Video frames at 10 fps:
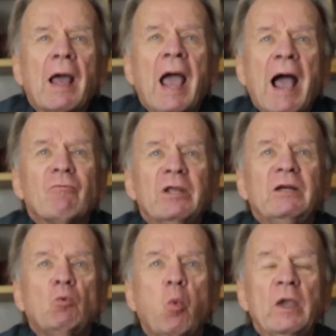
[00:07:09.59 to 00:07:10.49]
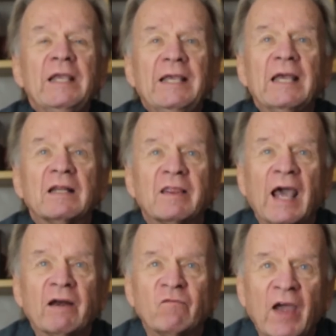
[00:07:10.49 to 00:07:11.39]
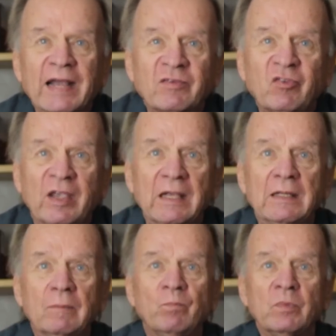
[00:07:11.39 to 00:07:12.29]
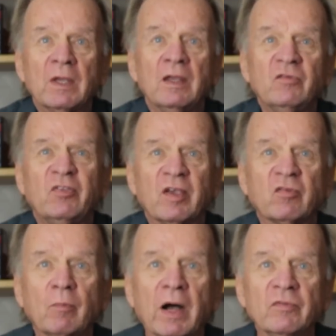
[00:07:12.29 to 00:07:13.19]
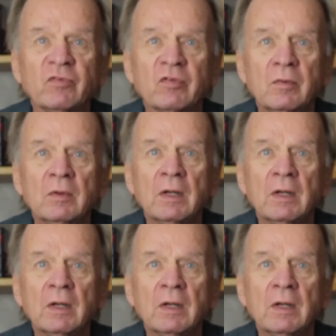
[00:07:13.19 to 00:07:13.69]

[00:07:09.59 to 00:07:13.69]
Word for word: how did we get that vaccine in 6 months?